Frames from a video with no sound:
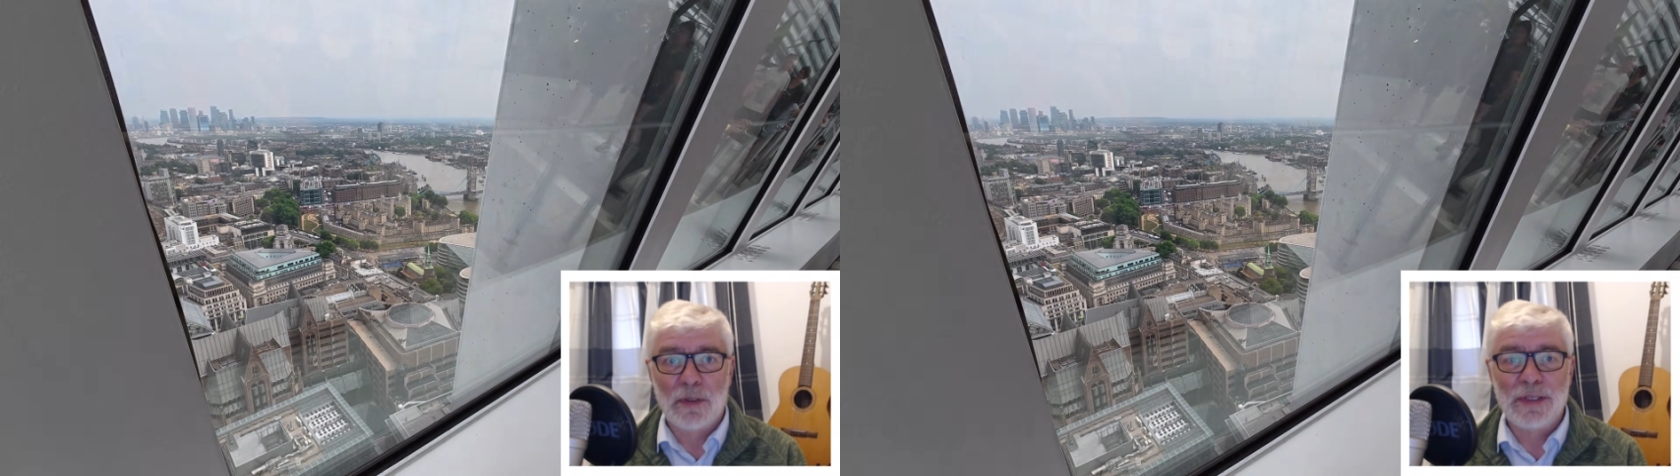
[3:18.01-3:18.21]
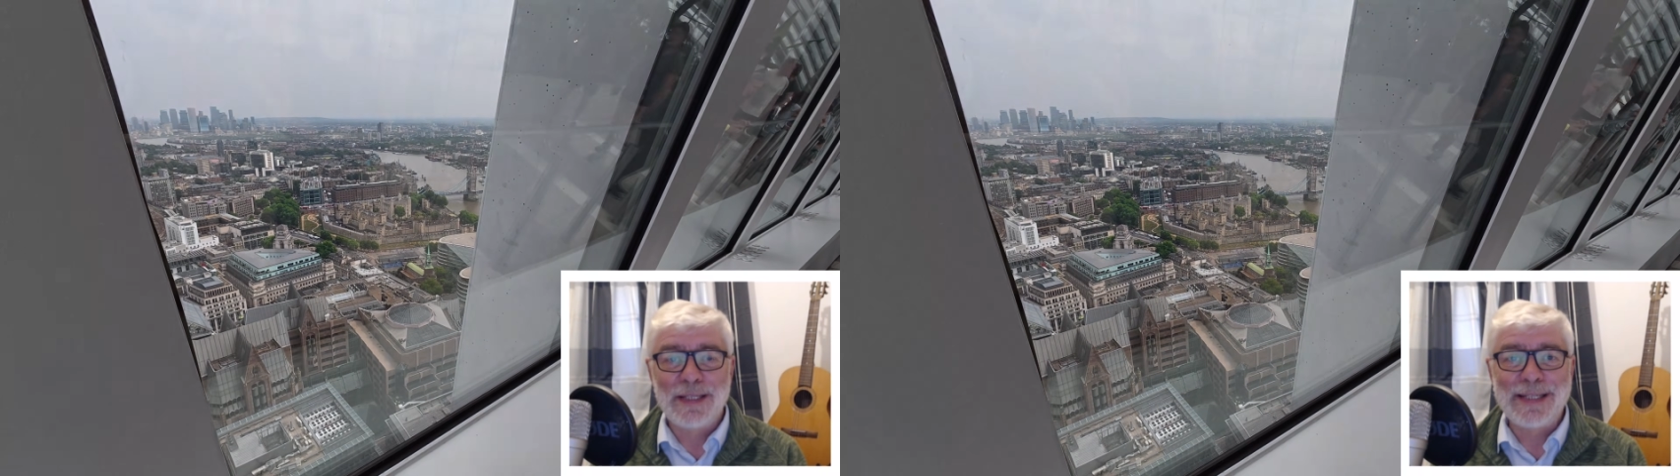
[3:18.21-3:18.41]

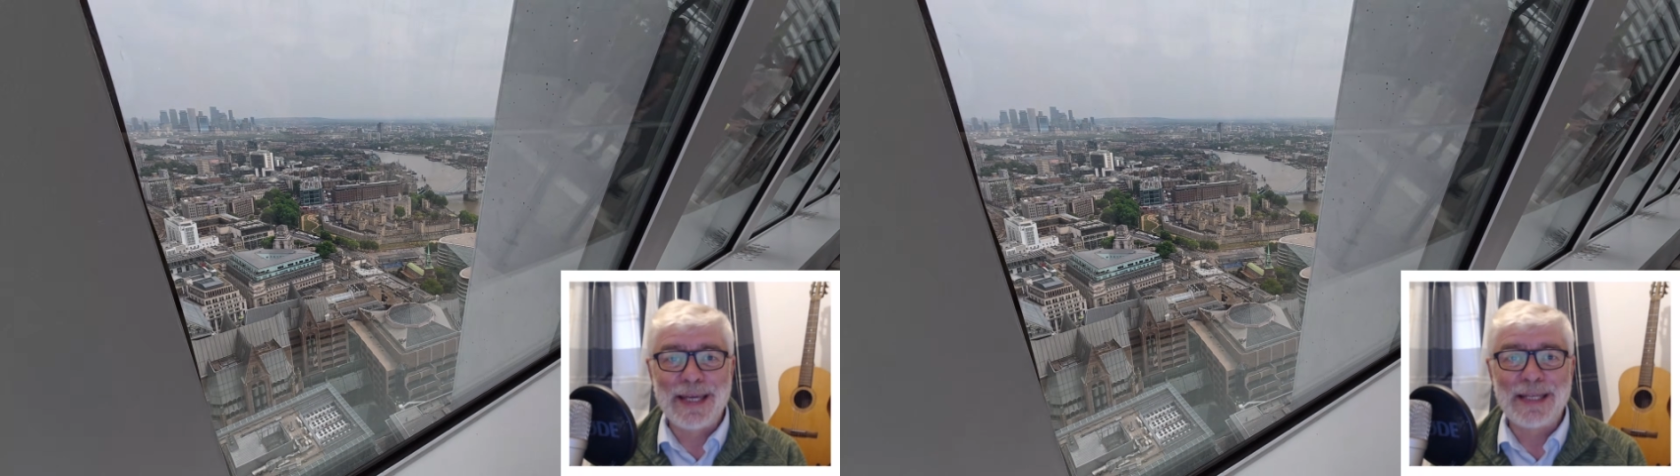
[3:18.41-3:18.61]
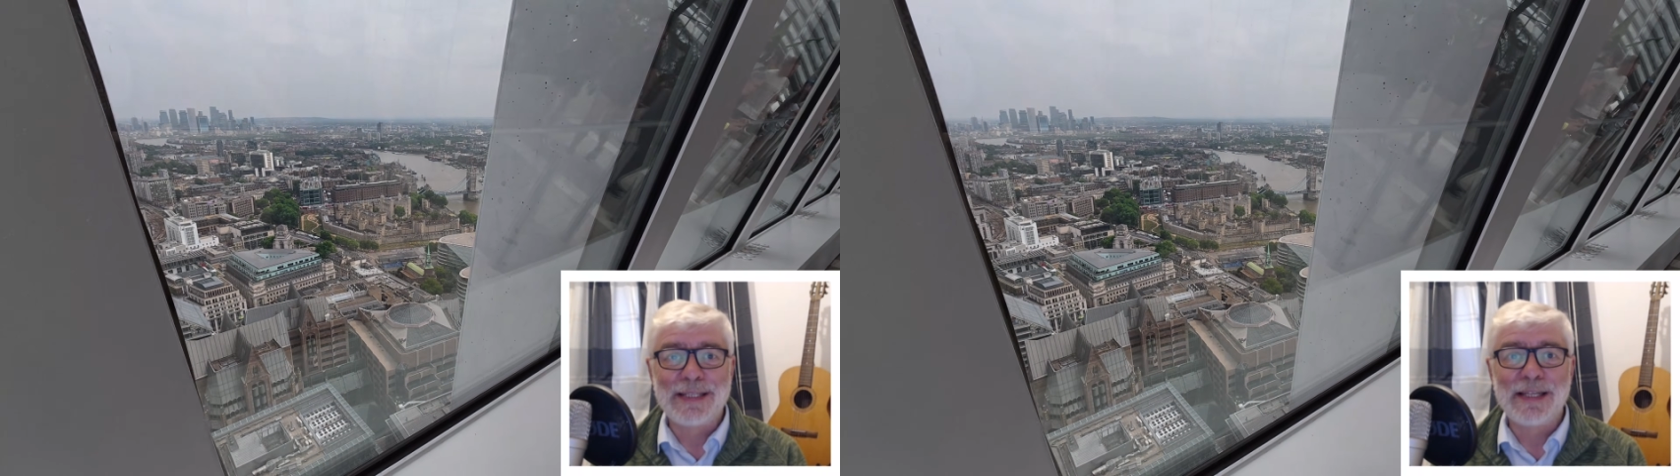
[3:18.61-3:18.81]
The
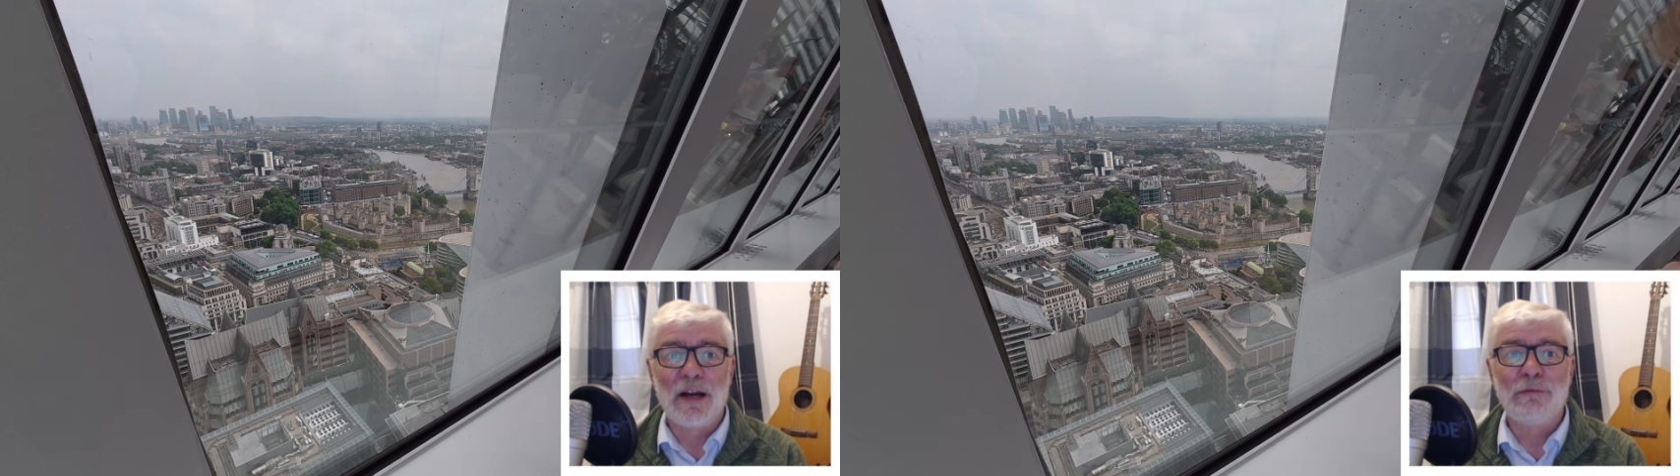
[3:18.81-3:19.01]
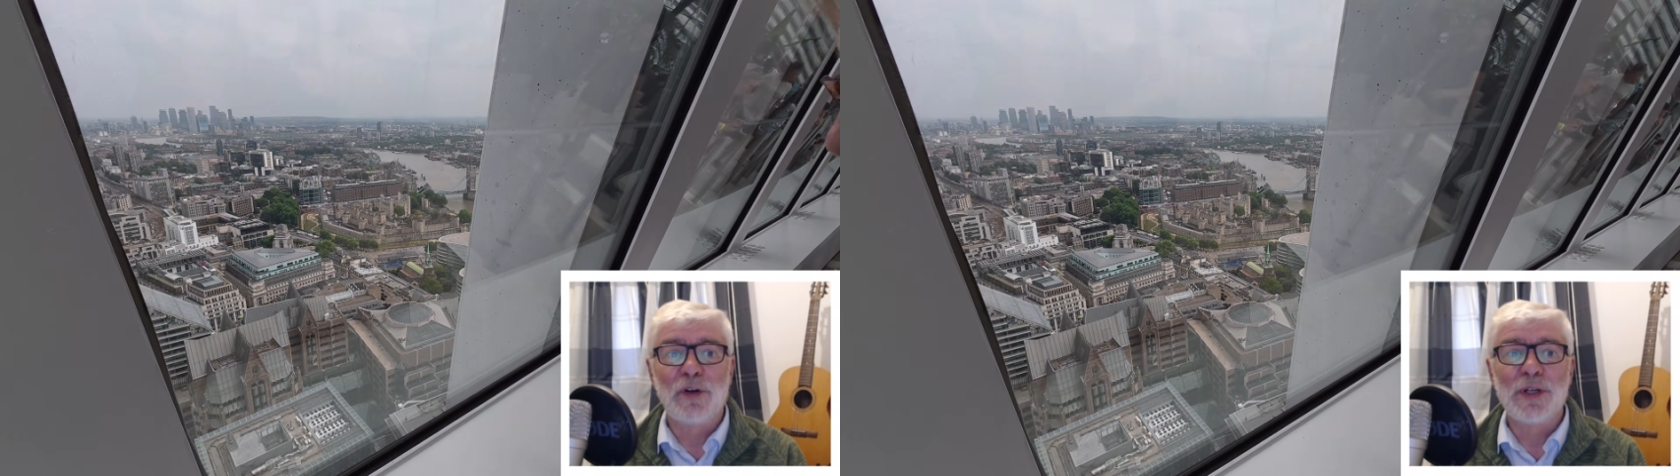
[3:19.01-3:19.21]
tickets are for a